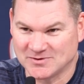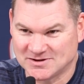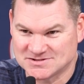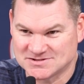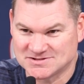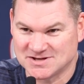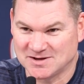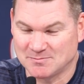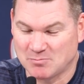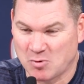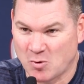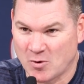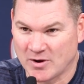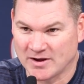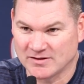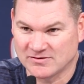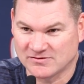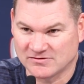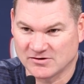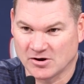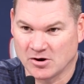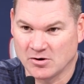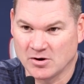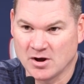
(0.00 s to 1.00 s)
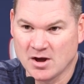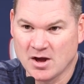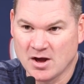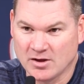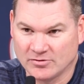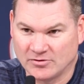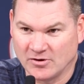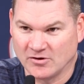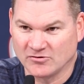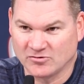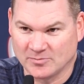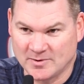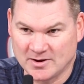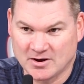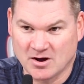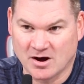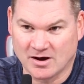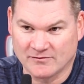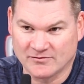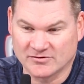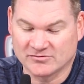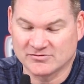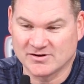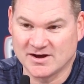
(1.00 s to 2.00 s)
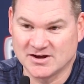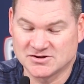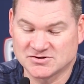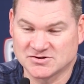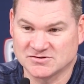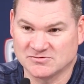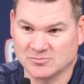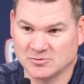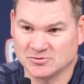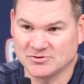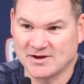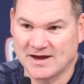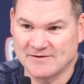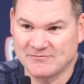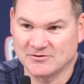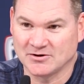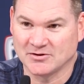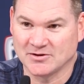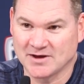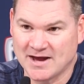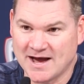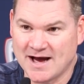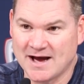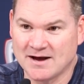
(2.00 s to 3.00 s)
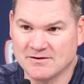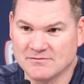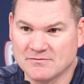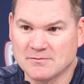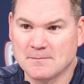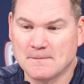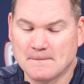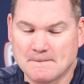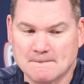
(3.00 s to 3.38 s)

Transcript: We just need points. So those will be conversations we'll definitely have.